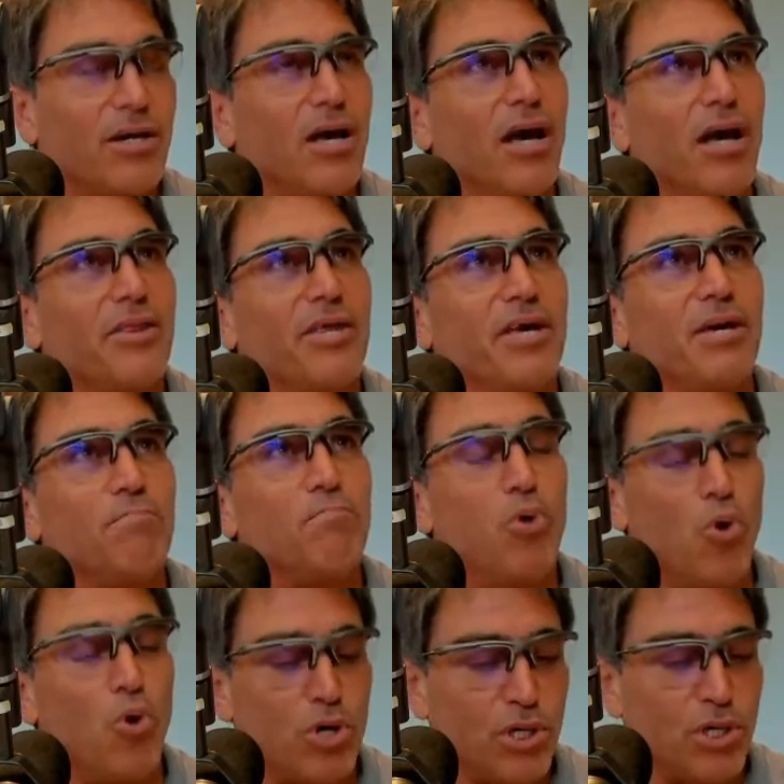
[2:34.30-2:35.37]
the
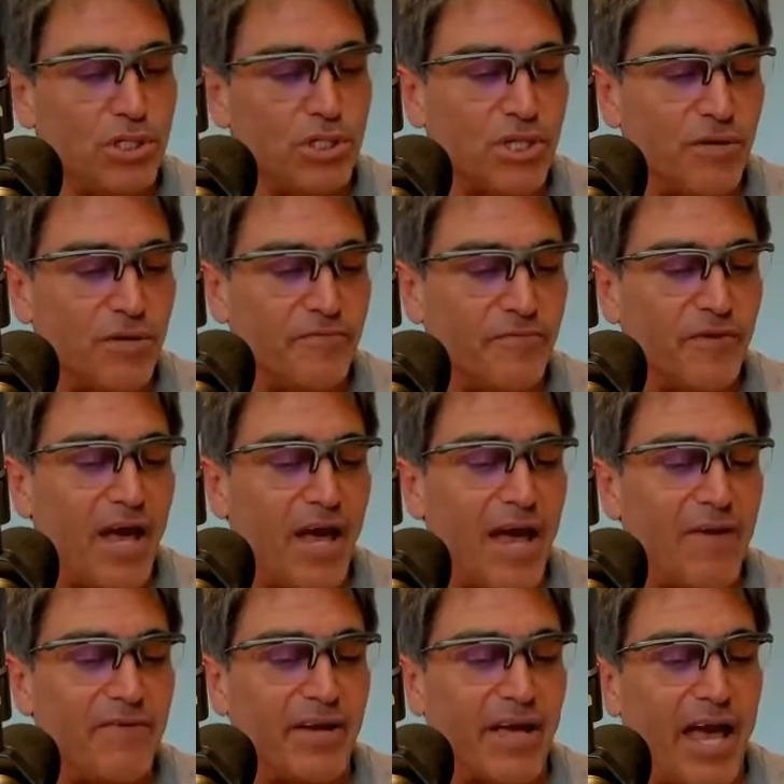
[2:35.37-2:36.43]
importance of
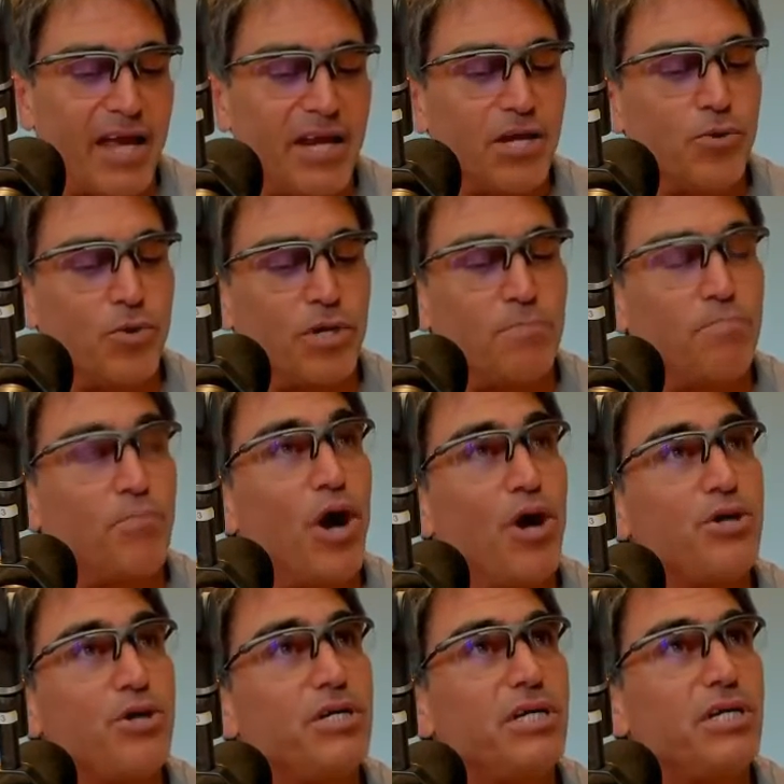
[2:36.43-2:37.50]
having adequate
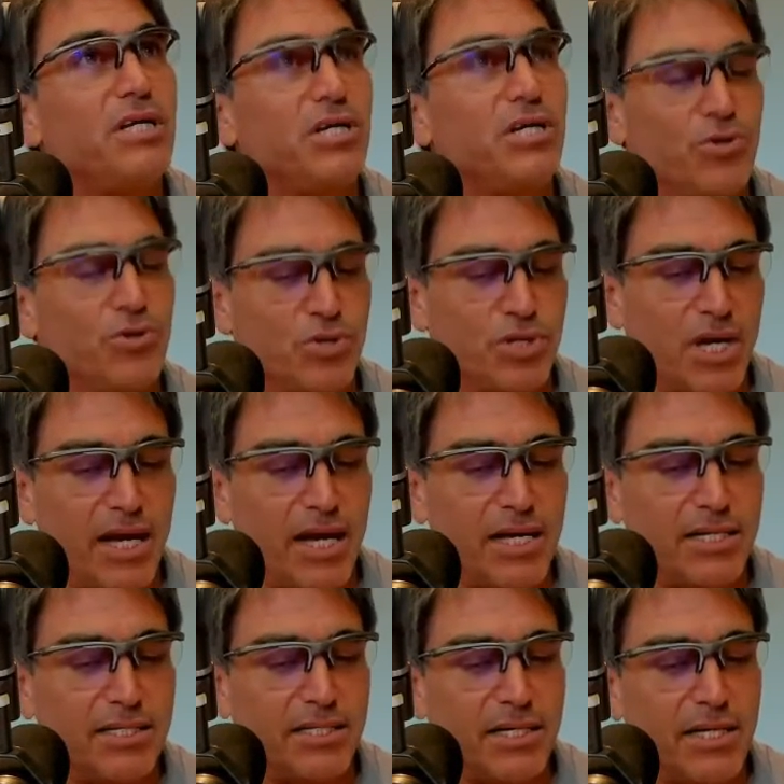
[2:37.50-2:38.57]
protein in your
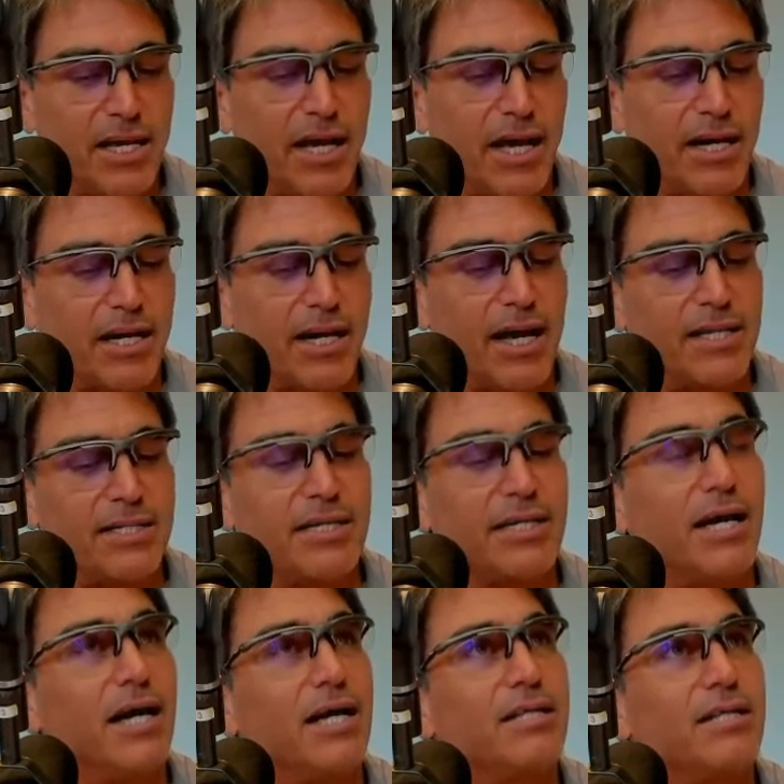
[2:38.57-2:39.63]
diet and cutting
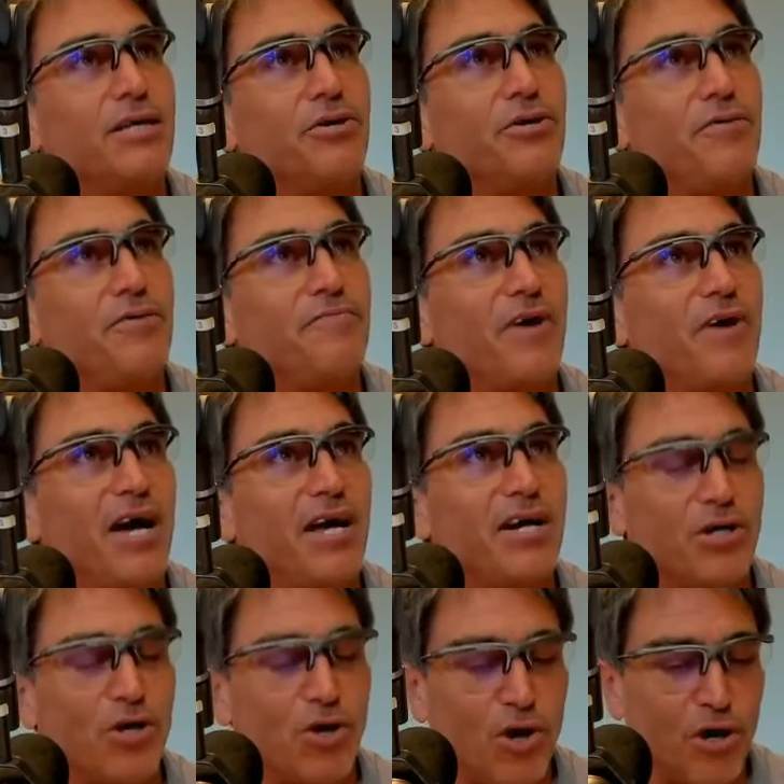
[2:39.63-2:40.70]
out the refined
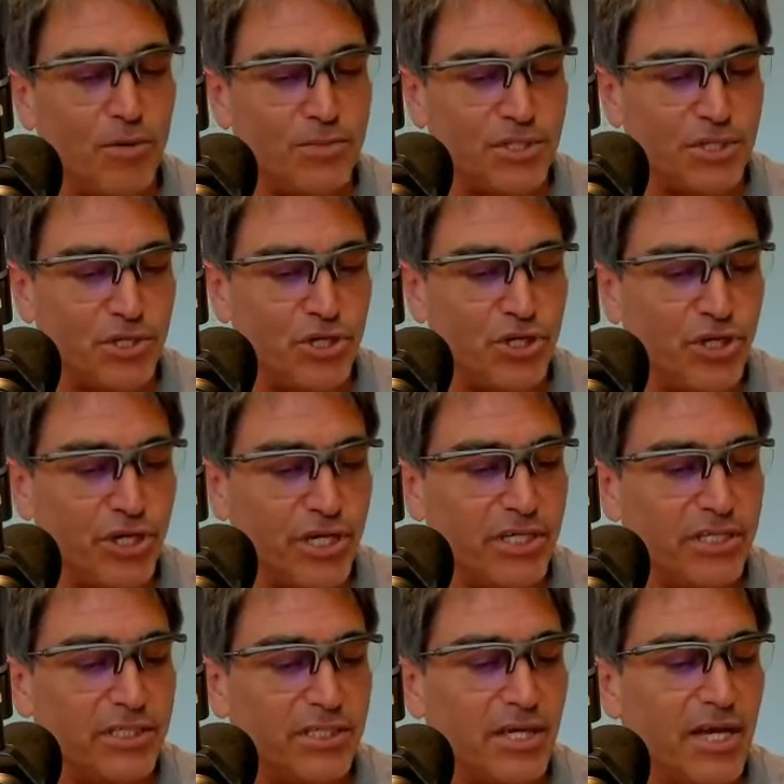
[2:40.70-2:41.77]
carbs and
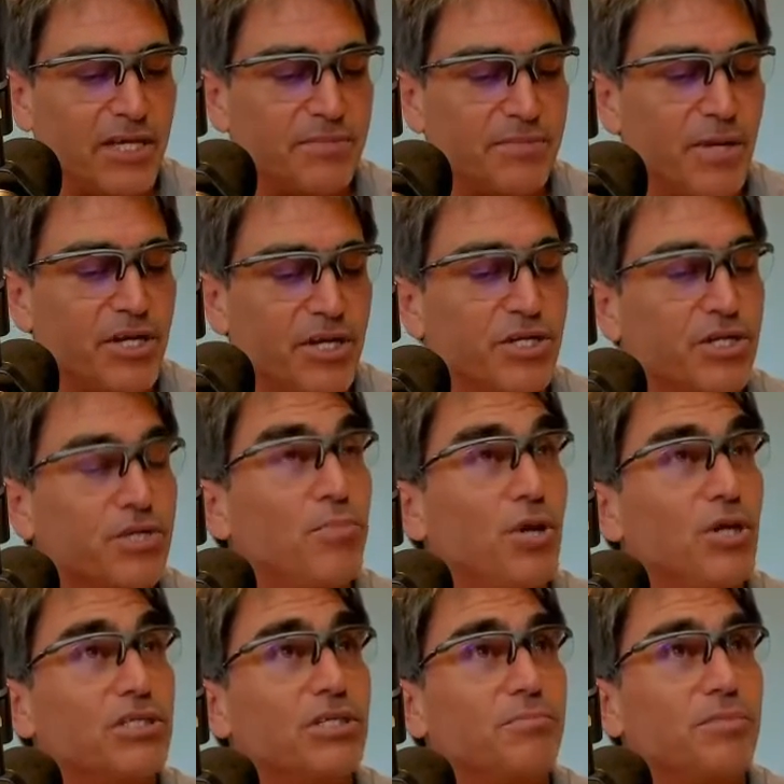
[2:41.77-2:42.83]
sugars as much as
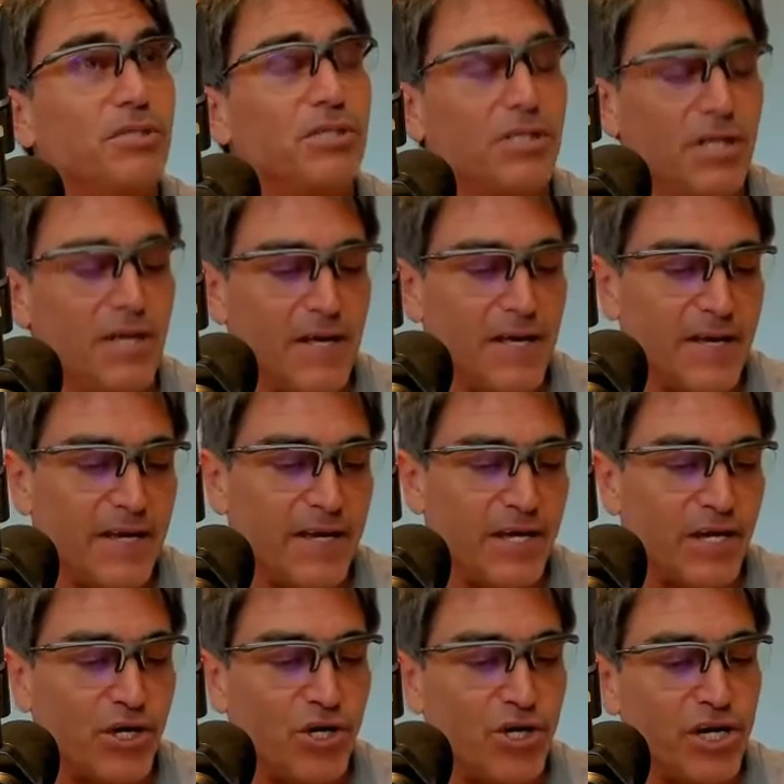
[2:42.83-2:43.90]
possible,
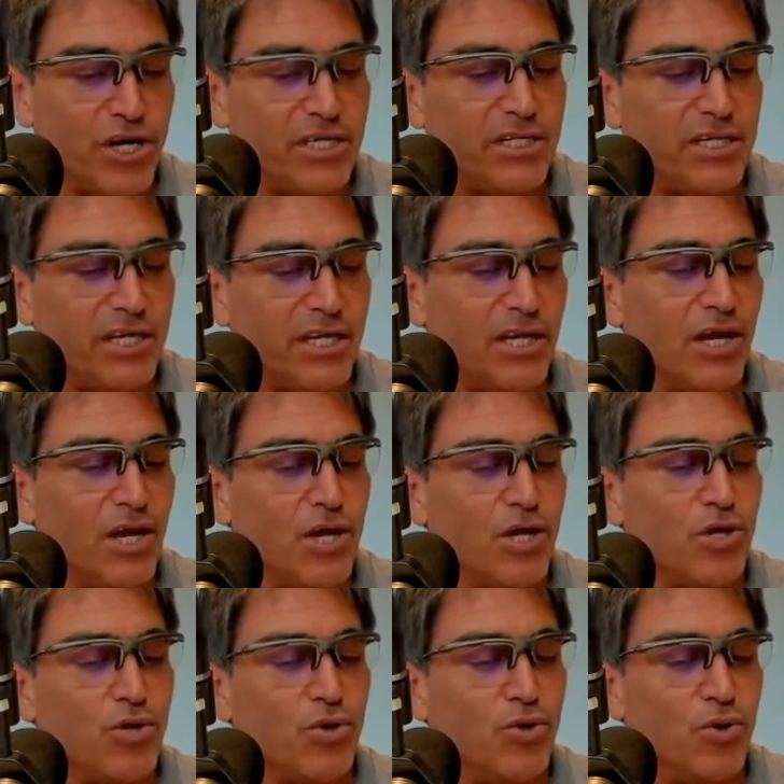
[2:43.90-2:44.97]
increasing
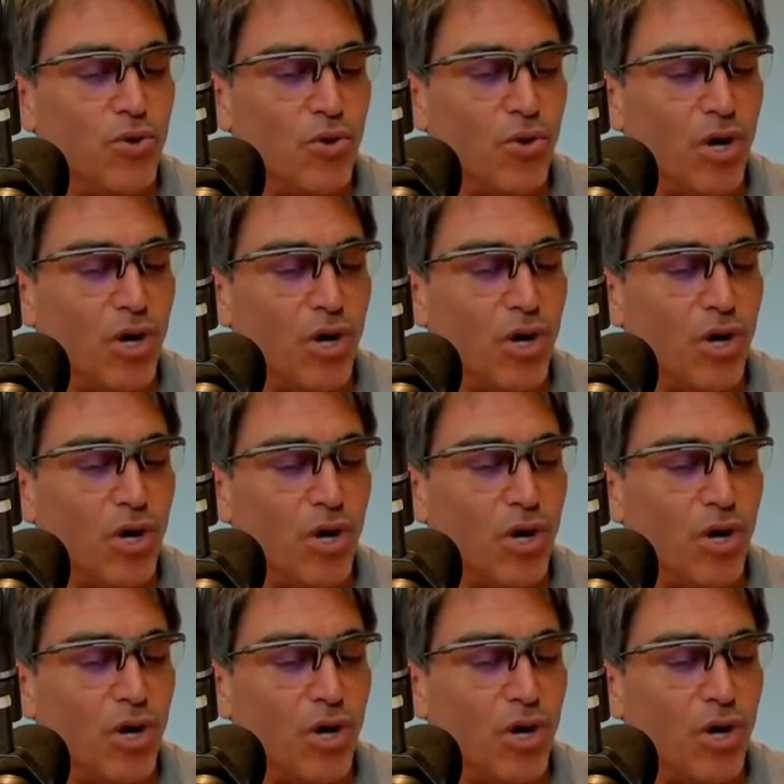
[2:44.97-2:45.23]
your